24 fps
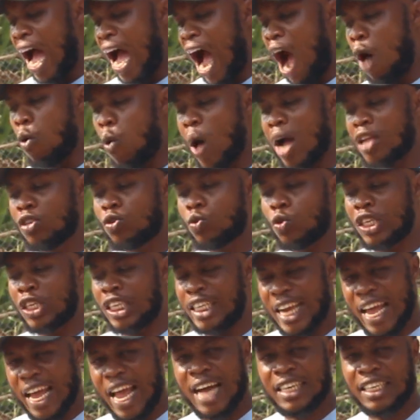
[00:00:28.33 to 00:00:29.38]
I want to
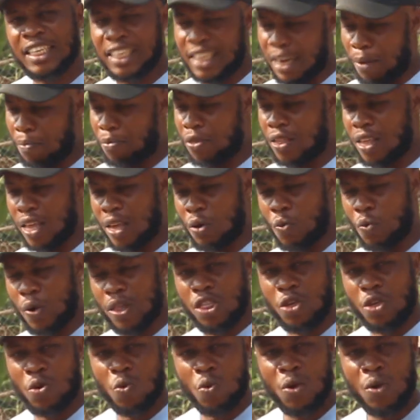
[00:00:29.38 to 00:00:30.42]
share something
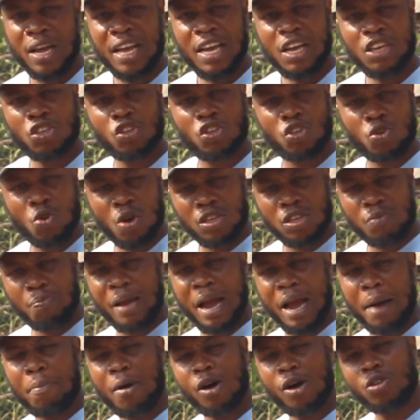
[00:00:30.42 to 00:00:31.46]
with you. It's going to
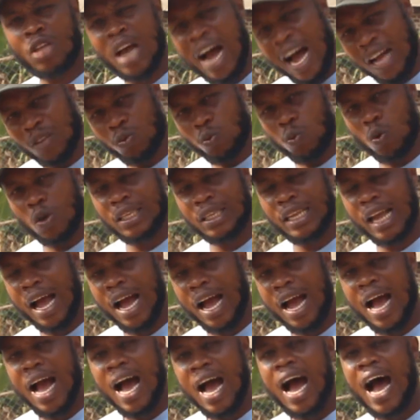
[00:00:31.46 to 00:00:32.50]
be about Heartwater
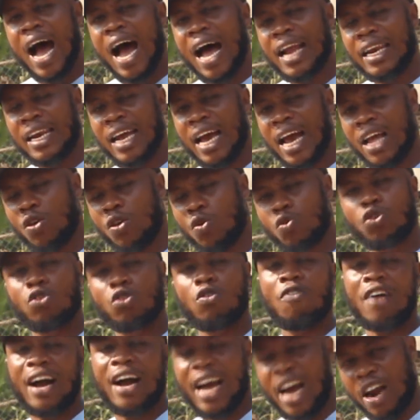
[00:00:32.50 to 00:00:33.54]
and use
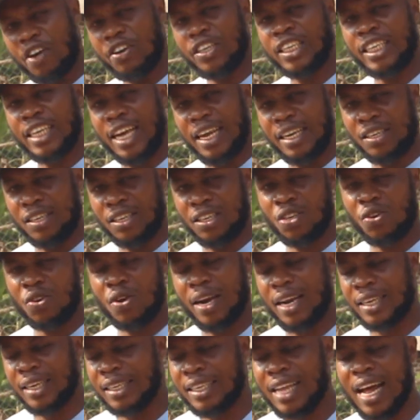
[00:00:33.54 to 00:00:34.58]
of acaricides. You
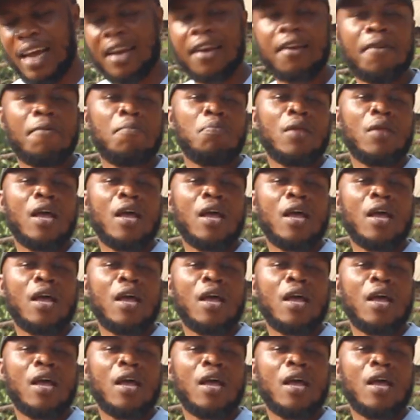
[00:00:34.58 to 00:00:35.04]
understand?